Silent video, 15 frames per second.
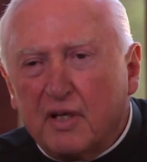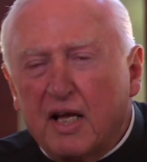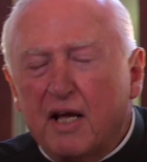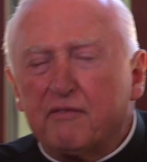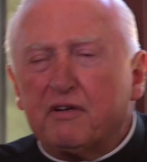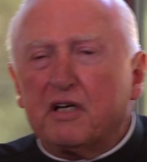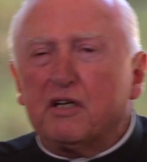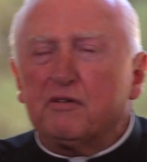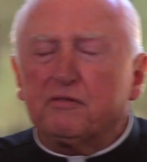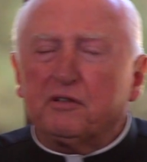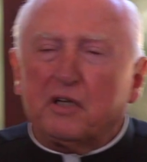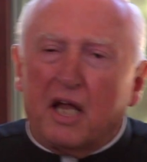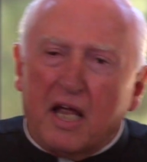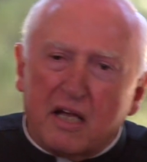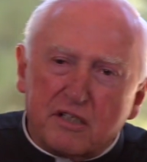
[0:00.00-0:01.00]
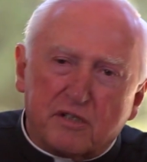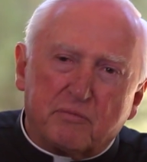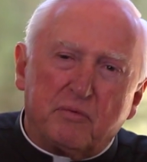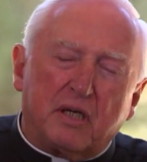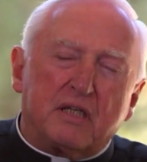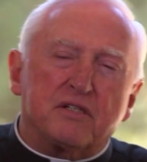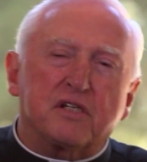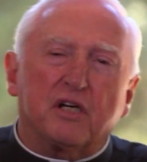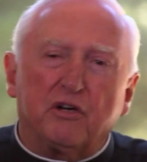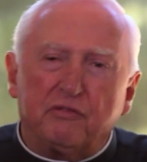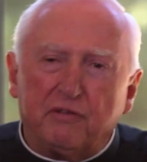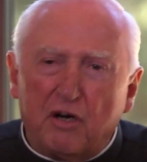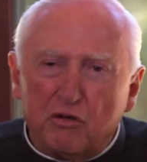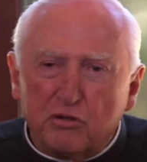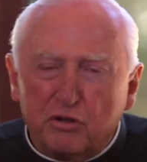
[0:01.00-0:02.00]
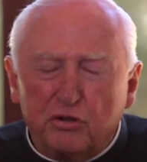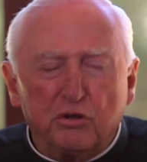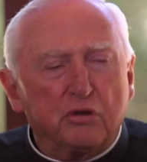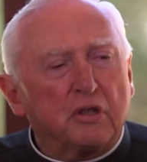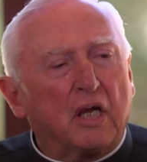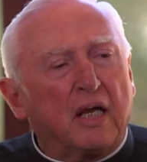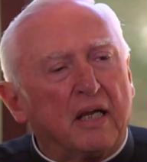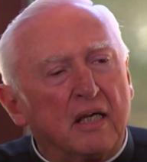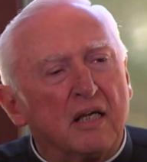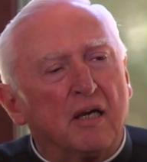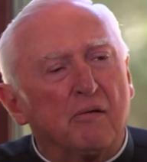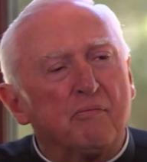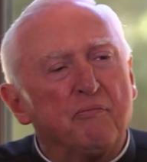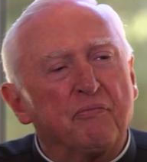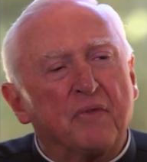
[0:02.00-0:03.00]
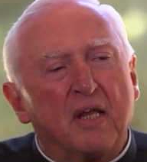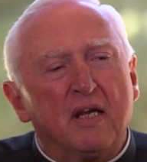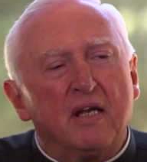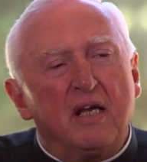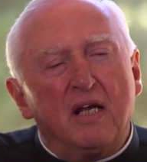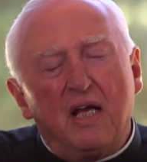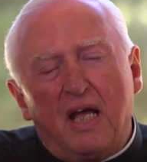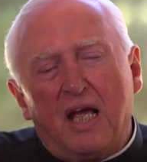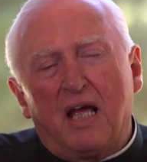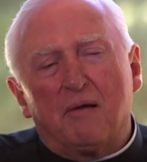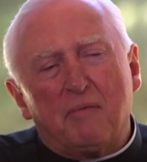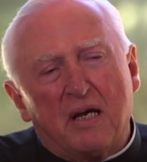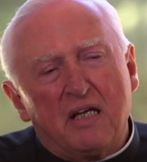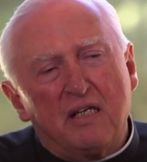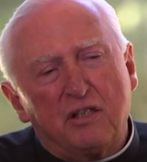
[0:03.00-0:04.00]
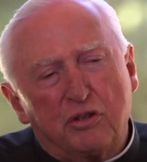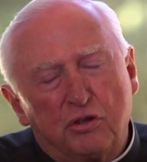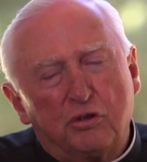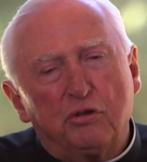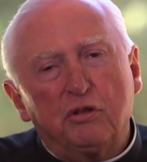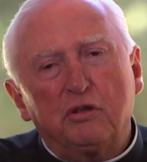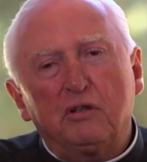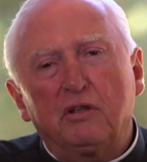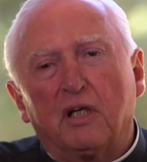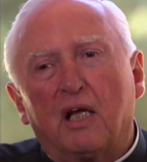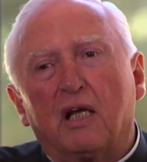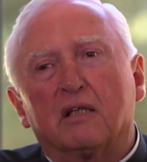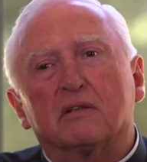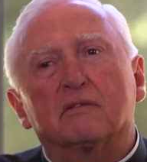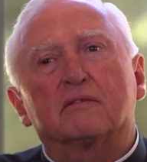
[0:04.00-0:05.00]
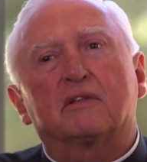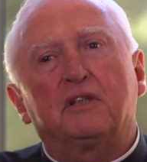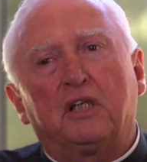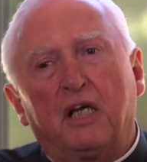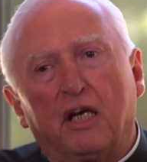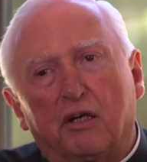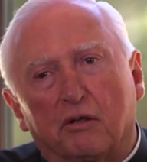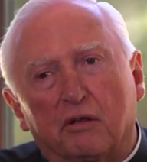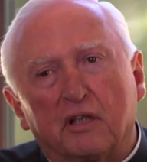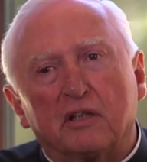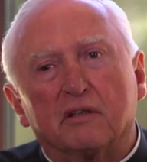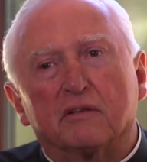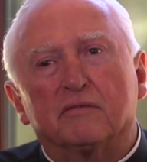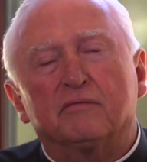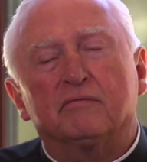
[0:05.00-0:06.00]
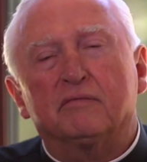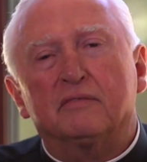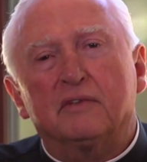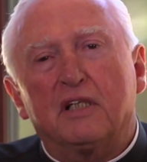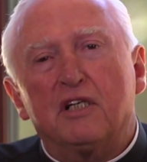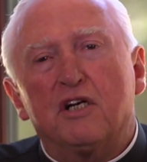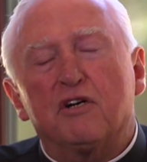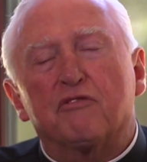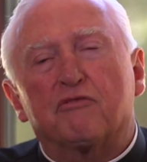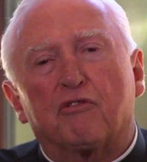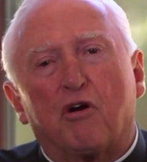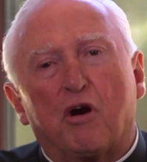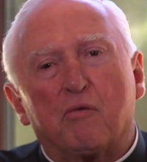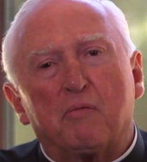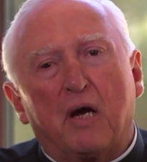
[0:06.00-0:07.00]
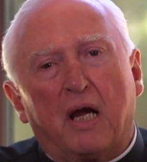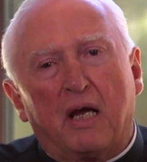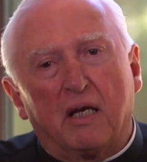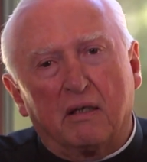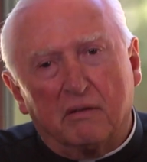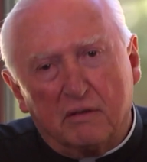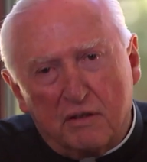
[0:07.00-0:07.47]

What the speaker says: Have I ever asked myself how good I am? Am I good at caring for my